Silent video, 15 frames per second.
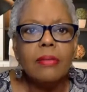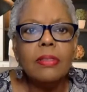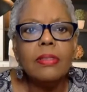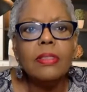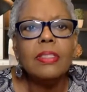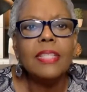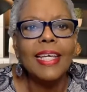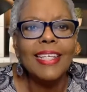
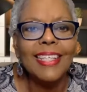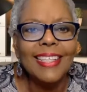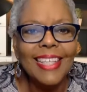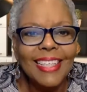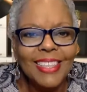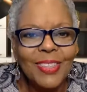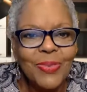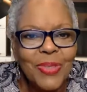stay
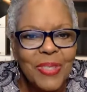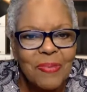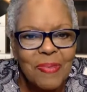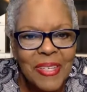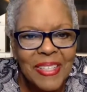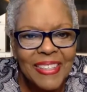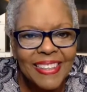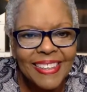connected with
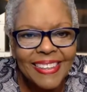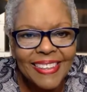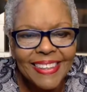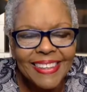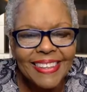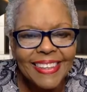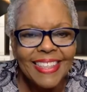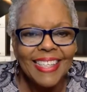me.
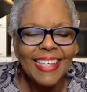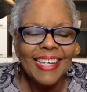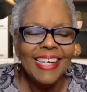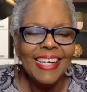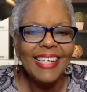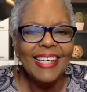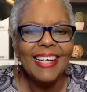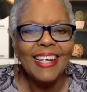
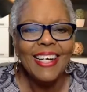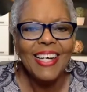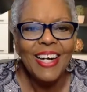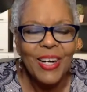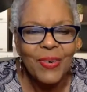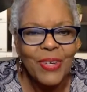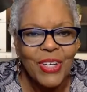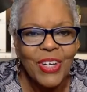
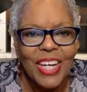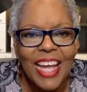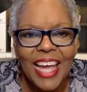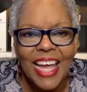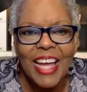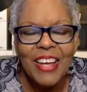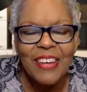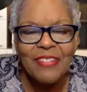We're going to
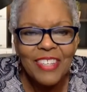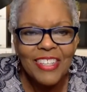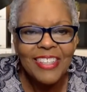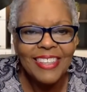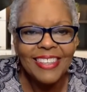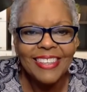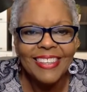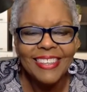have
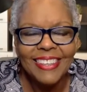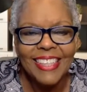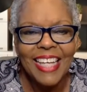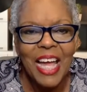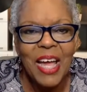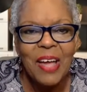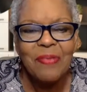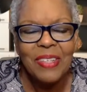a good
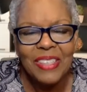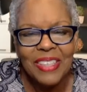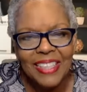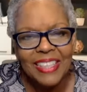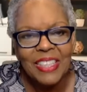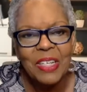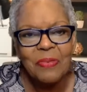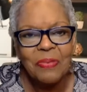time in a
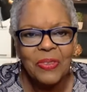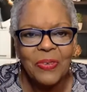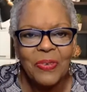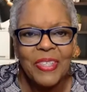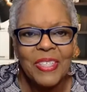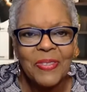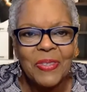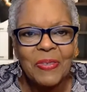couple of
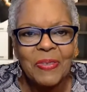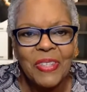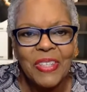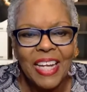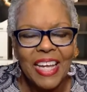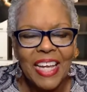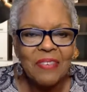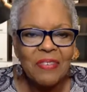weeks, where we're
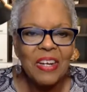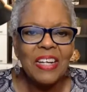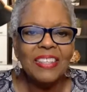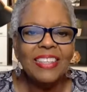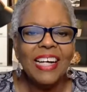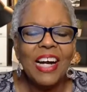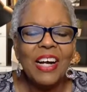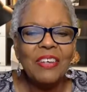going to have
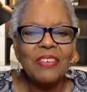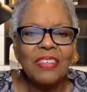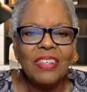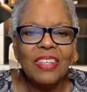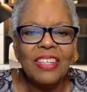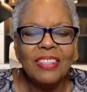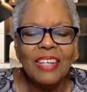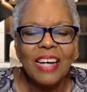
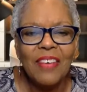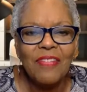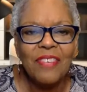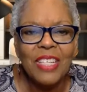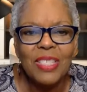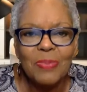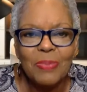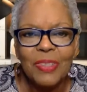our
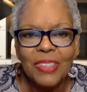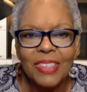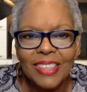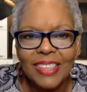Facebook